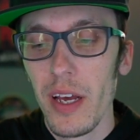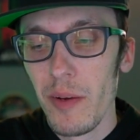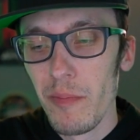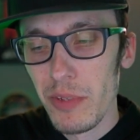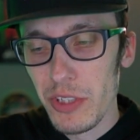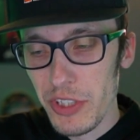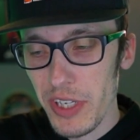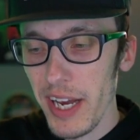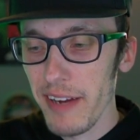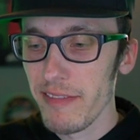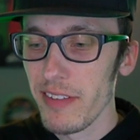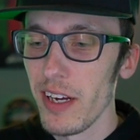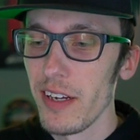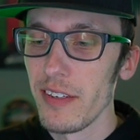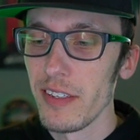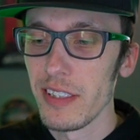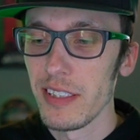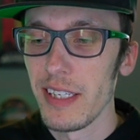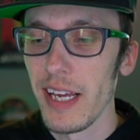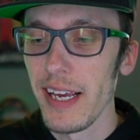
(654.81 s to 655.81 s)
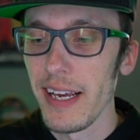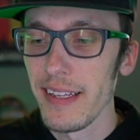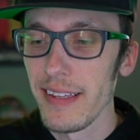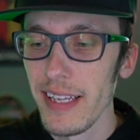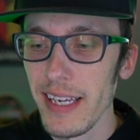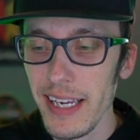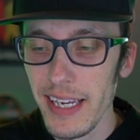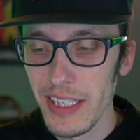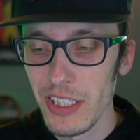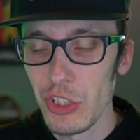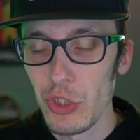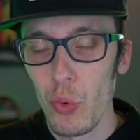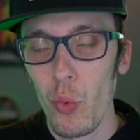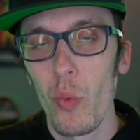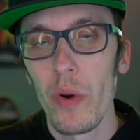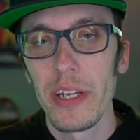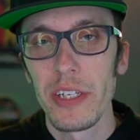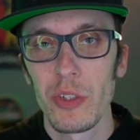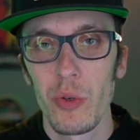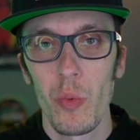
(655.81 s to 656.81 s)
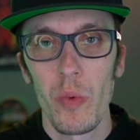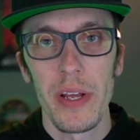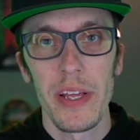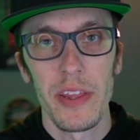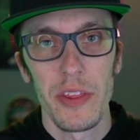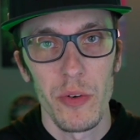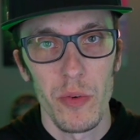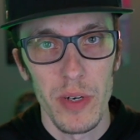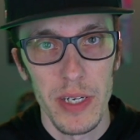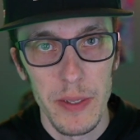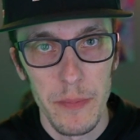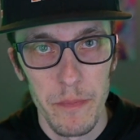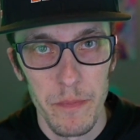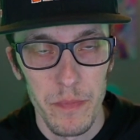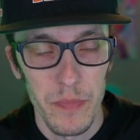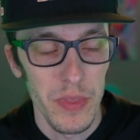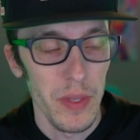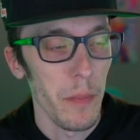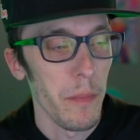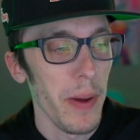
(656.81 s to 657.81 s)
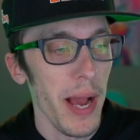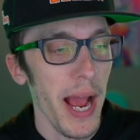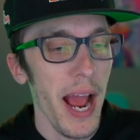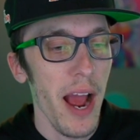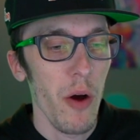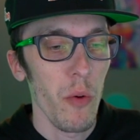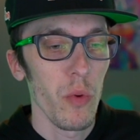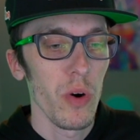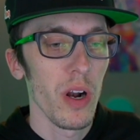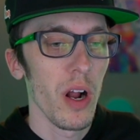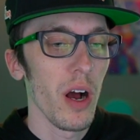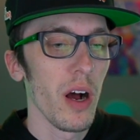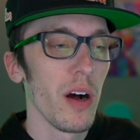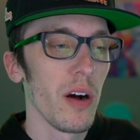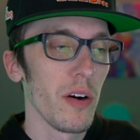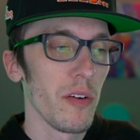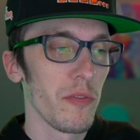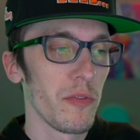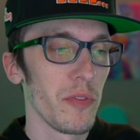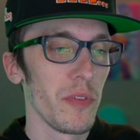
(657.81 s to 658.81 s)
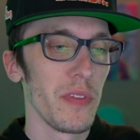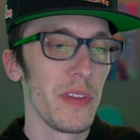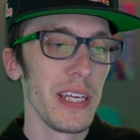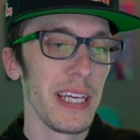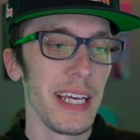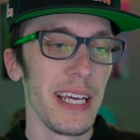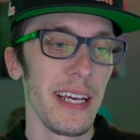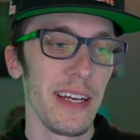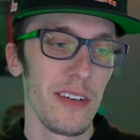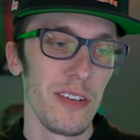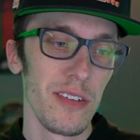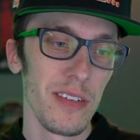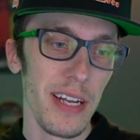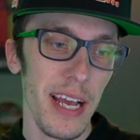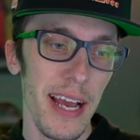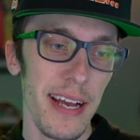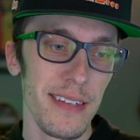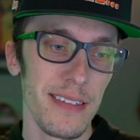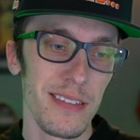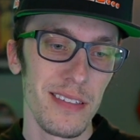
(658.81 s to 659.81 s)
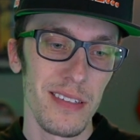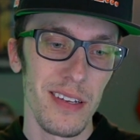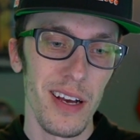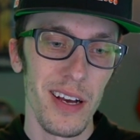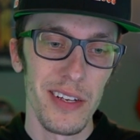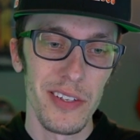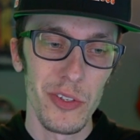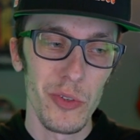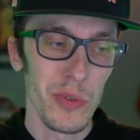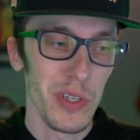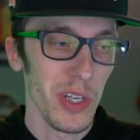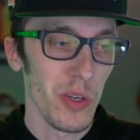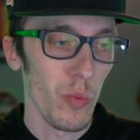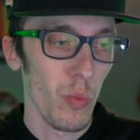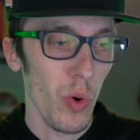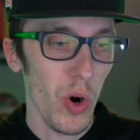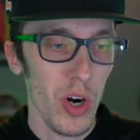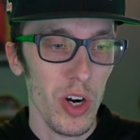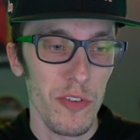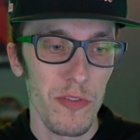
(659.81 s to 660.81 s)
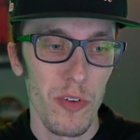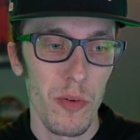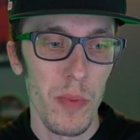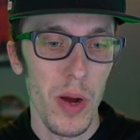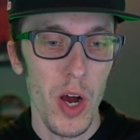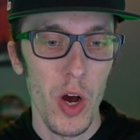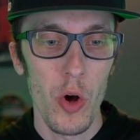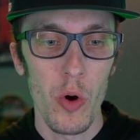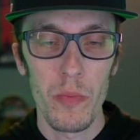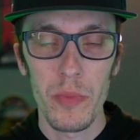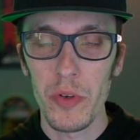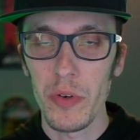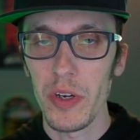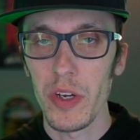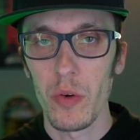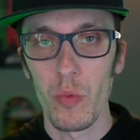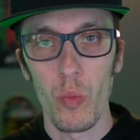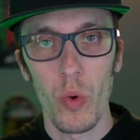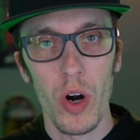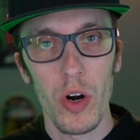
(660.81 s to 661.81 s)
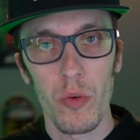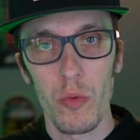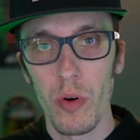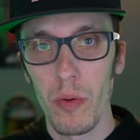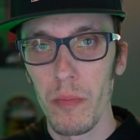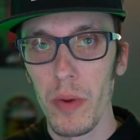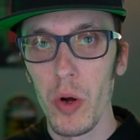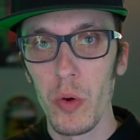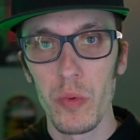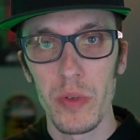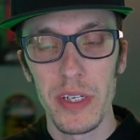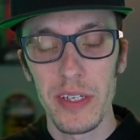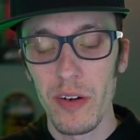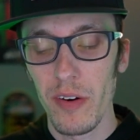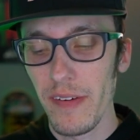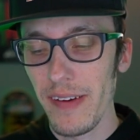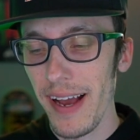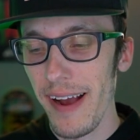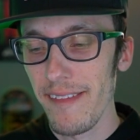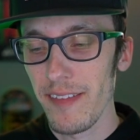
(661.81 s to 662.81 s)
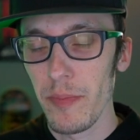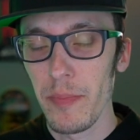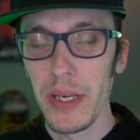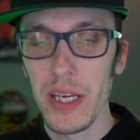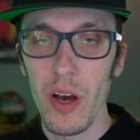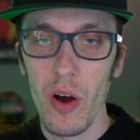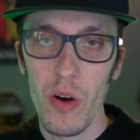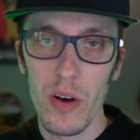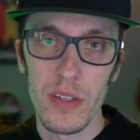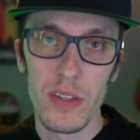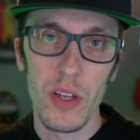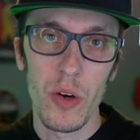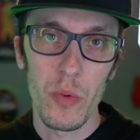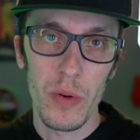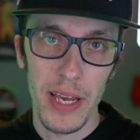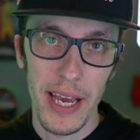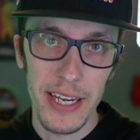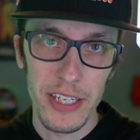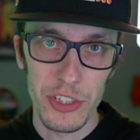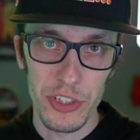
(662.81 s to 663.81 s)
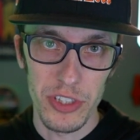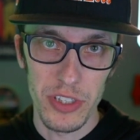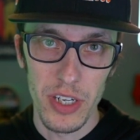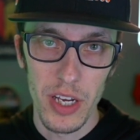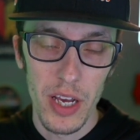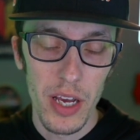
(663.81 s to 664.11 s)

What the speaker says: But you have to understand that it's 2023. The power of the internet. You can work from home. You can work remotely. You don't even have to be on location.